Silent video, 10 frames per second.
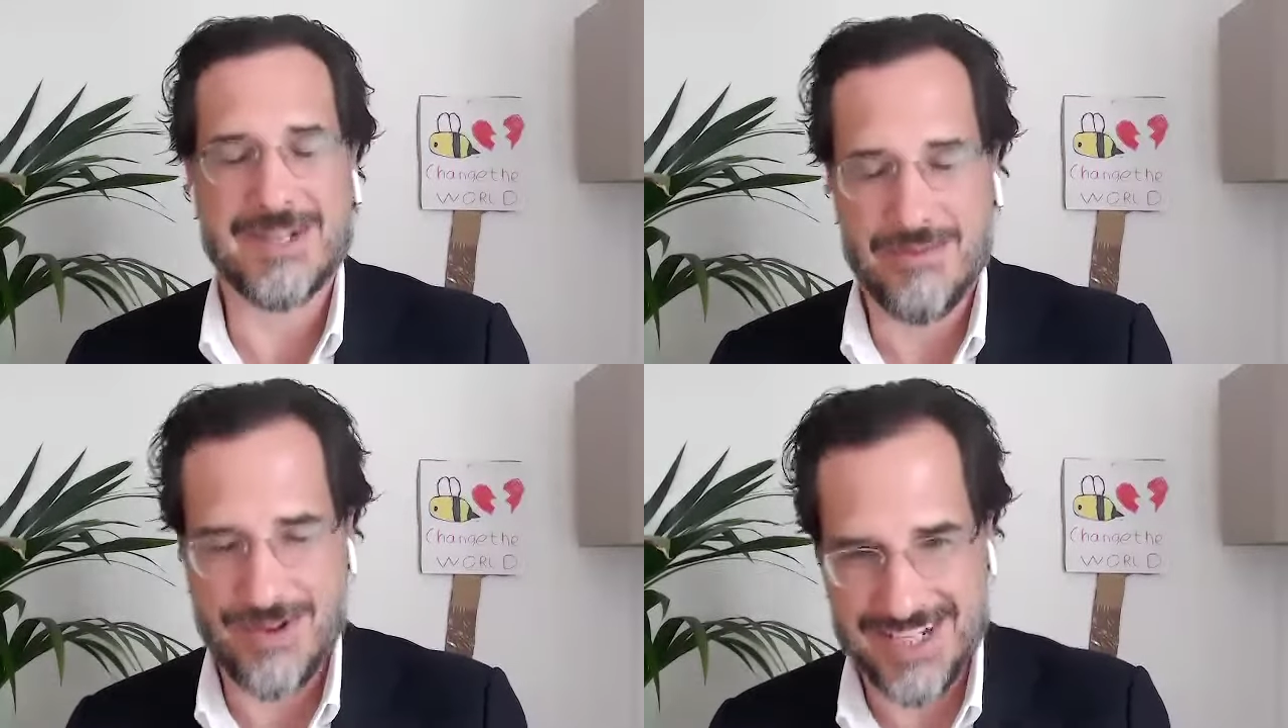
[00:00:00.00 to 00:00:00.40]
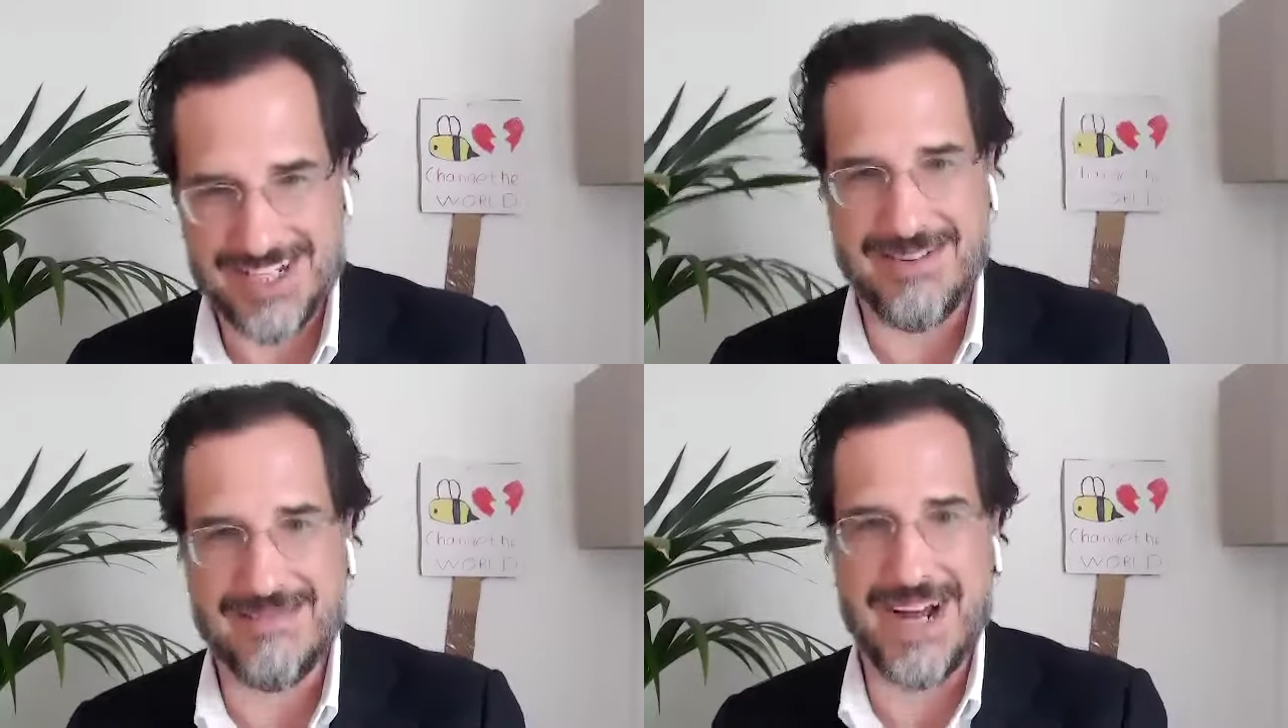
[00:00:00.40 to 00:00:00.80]
suppress
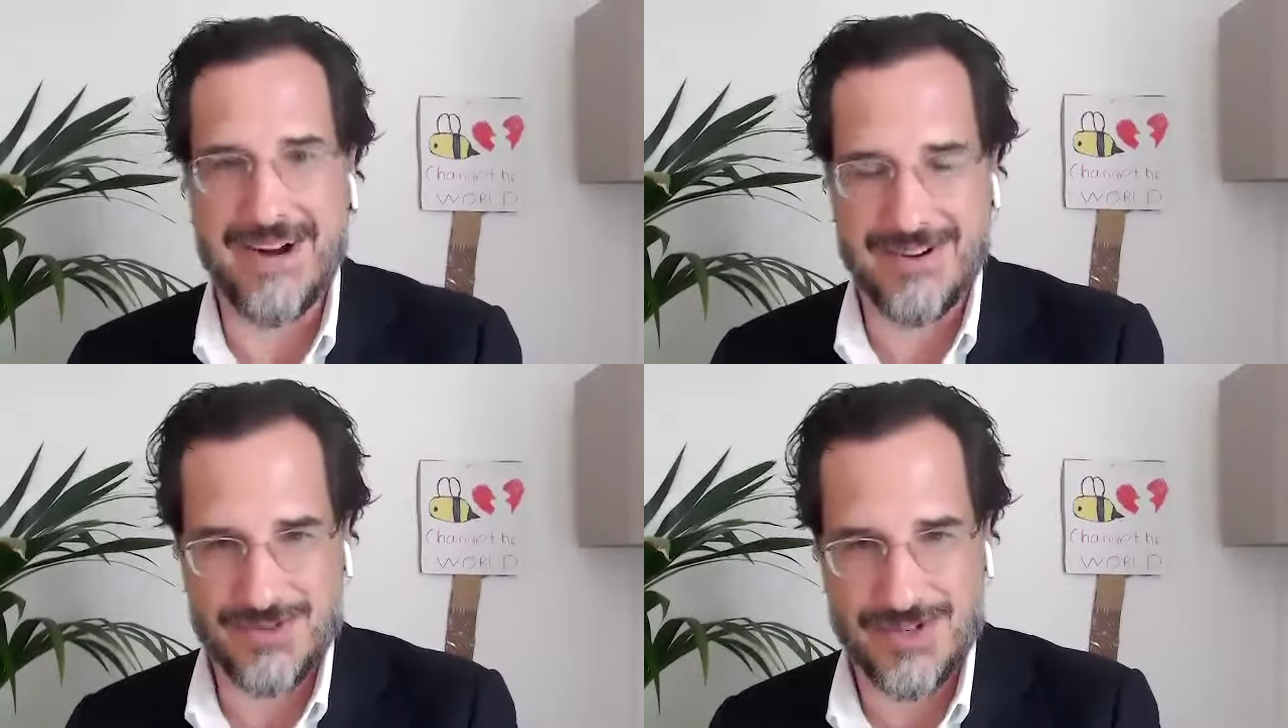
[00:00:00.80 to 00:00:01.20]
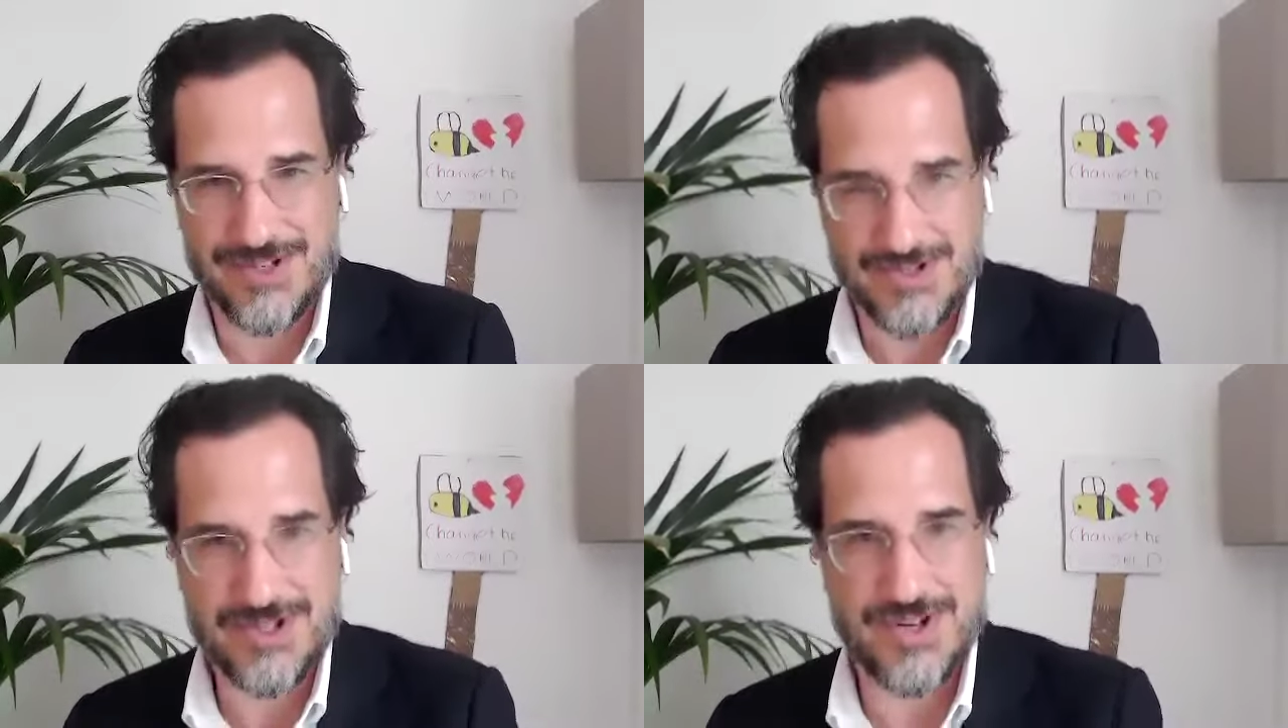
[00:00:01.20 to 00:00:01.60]
the virus,
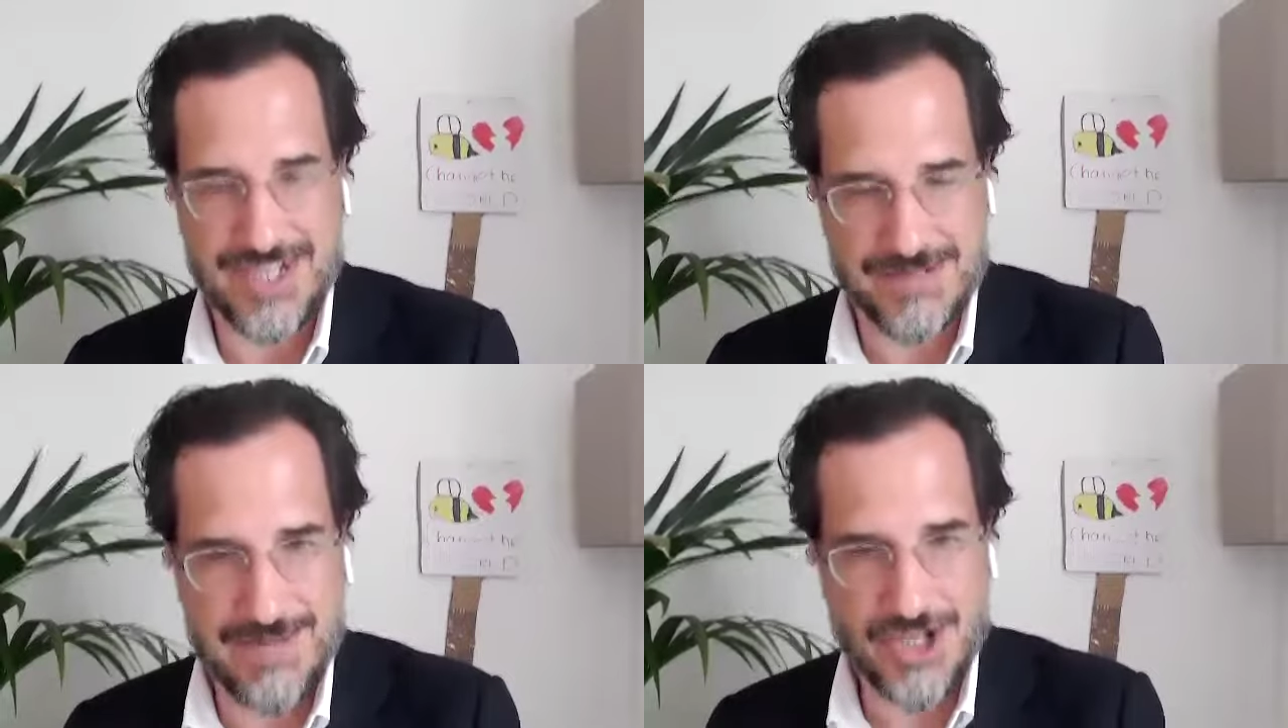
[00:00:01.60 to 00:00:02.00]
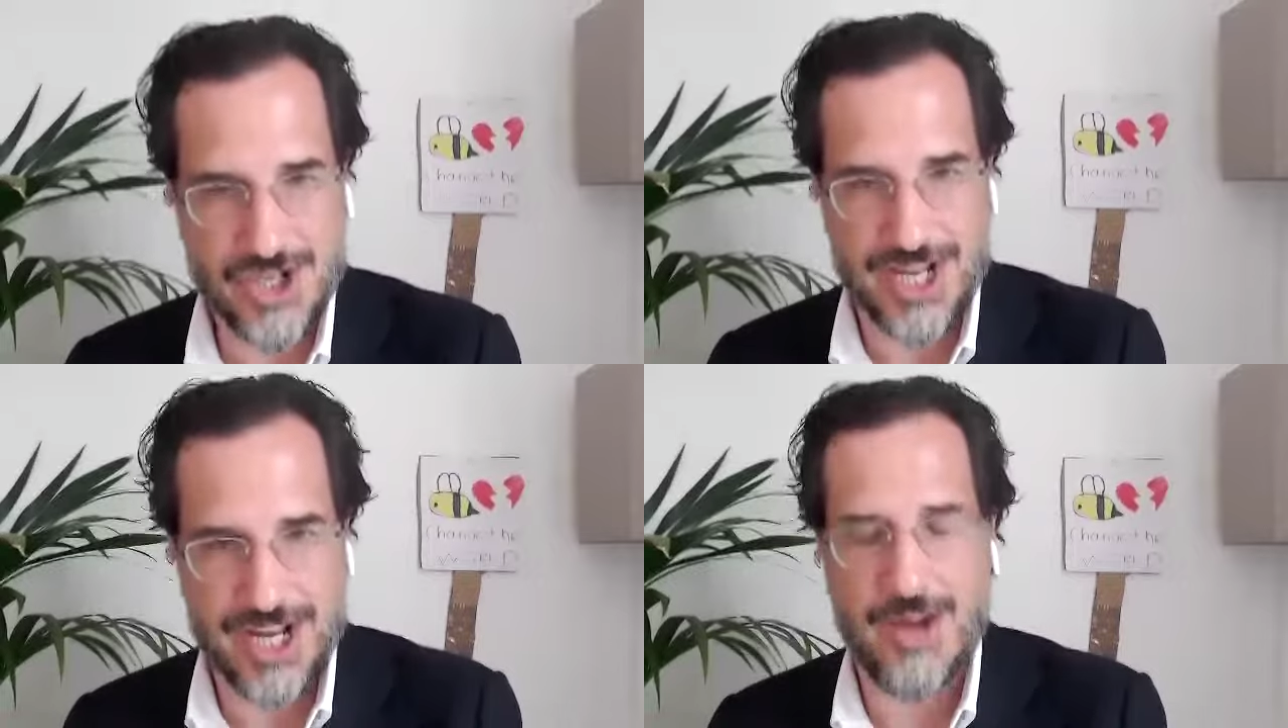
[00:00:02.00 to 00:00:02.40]
reduce
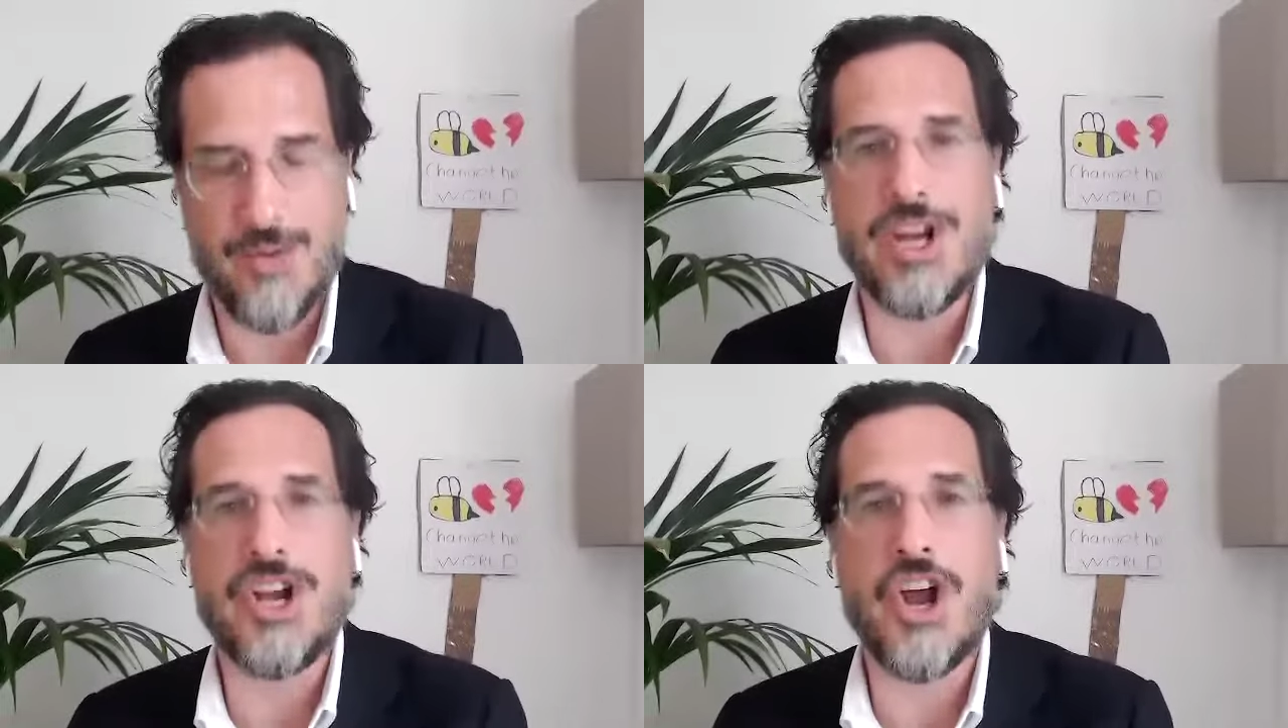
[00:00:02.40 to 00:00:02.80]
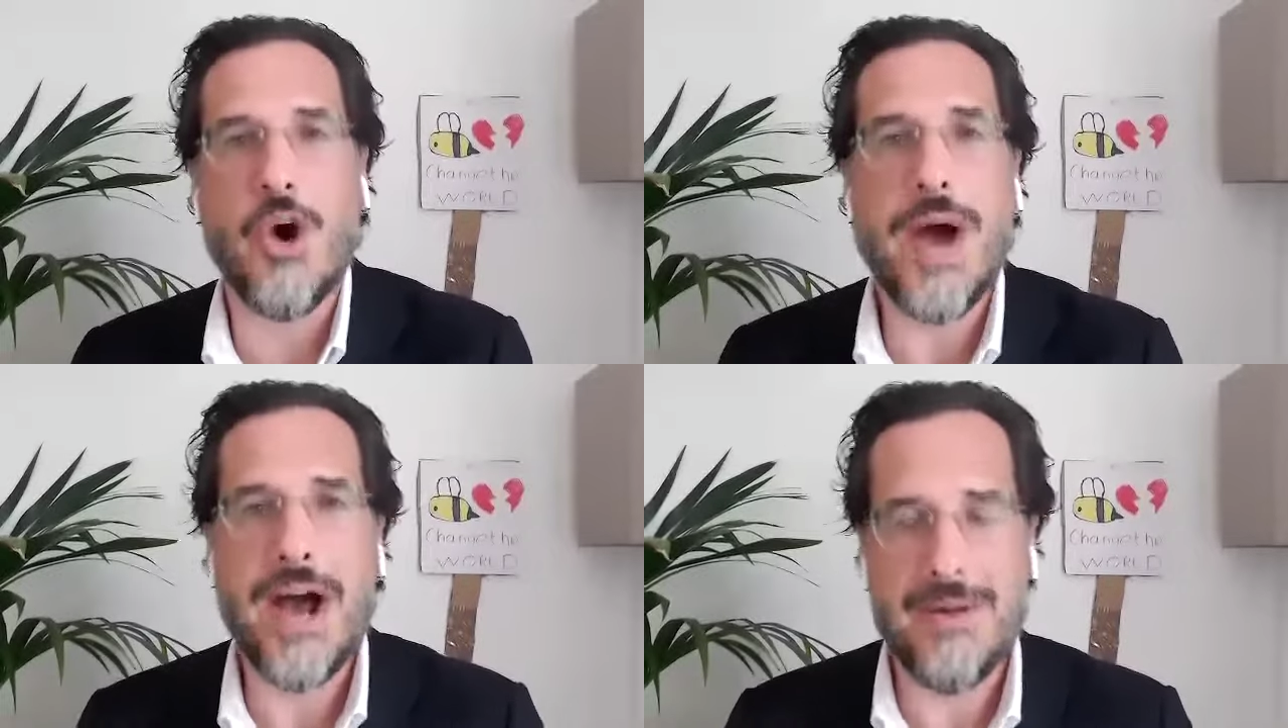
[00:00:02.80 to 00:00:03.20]
transmission, and we
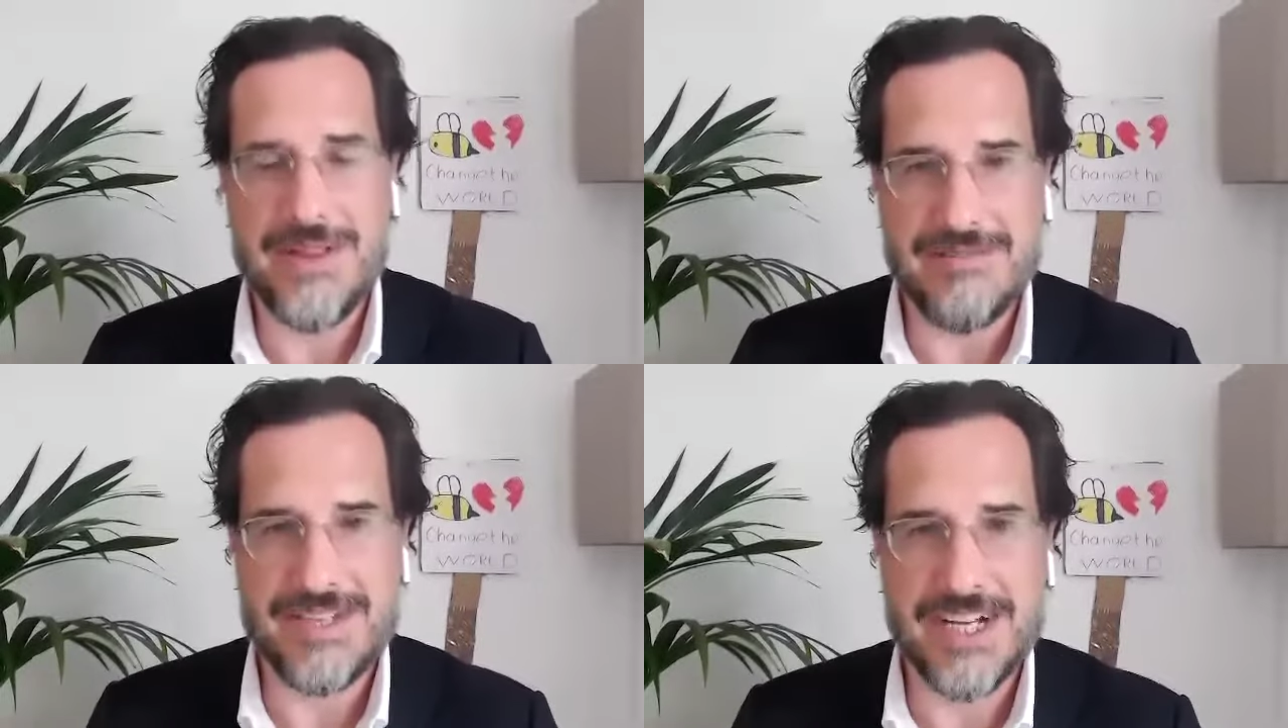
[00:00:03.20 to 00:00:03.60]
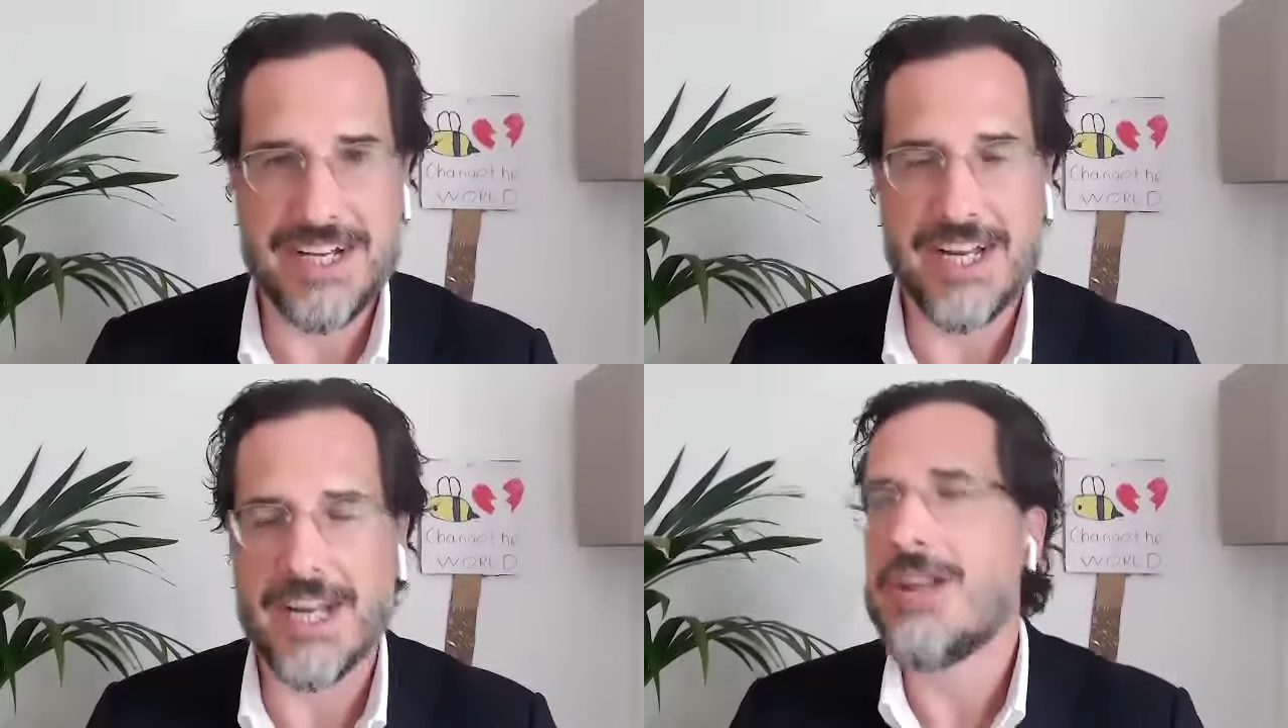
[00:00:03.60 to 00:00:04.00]
know how they've
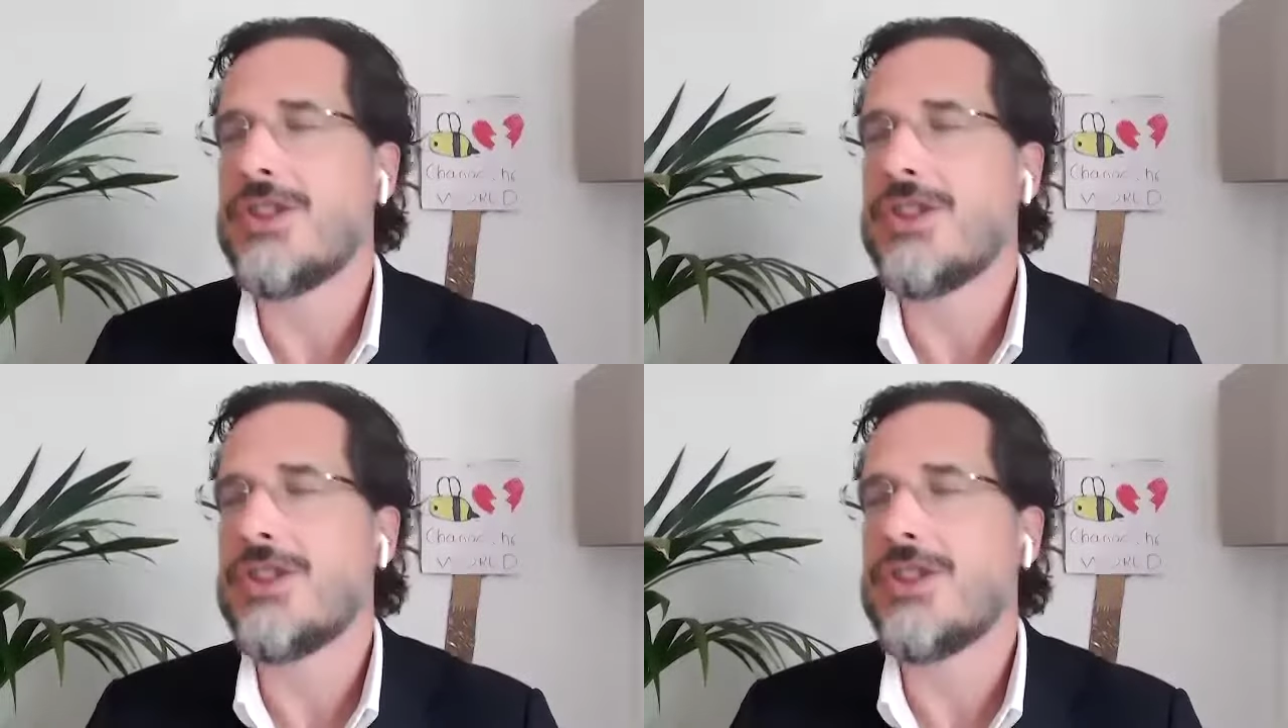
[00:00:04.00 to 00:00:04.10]
done it.